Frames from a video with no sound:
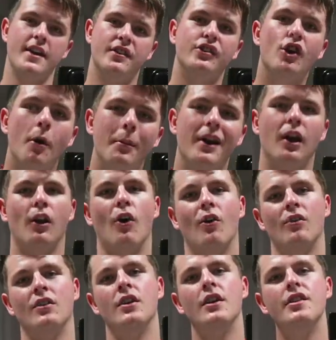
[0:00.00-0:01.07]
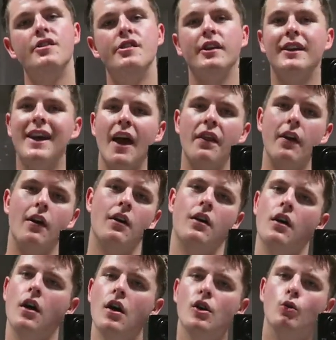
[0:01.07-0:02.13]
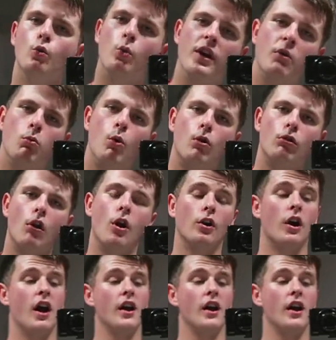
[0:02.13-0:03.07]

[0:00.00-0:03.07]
is coming along. Together we will grow,